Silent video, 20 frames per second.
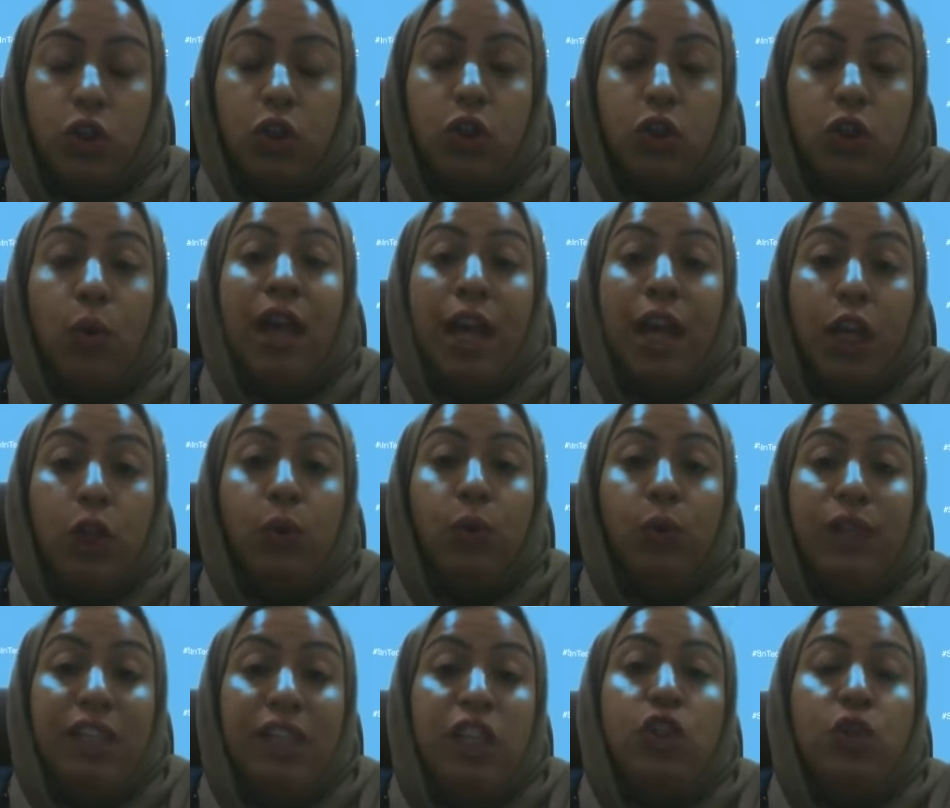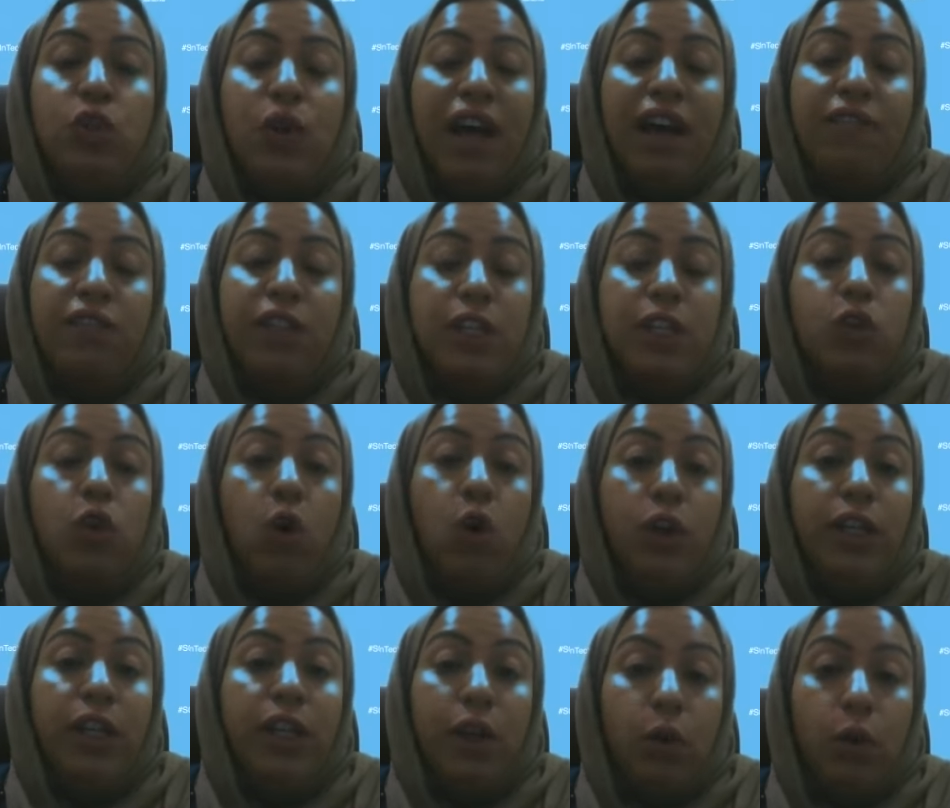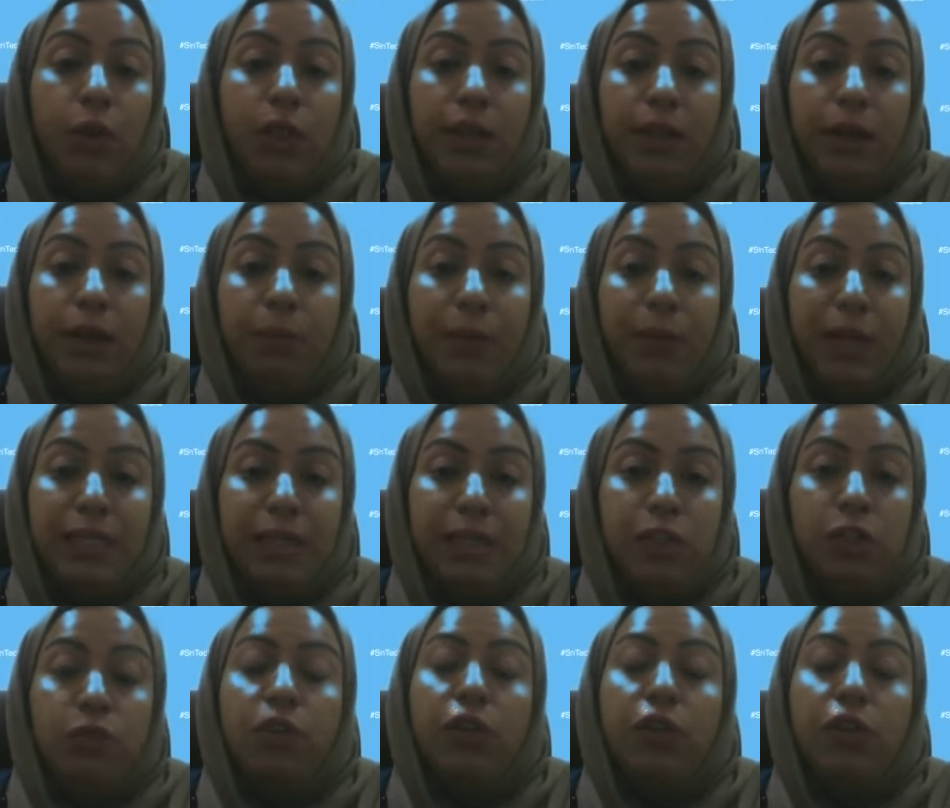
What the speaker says: So you would need to have this on year basis.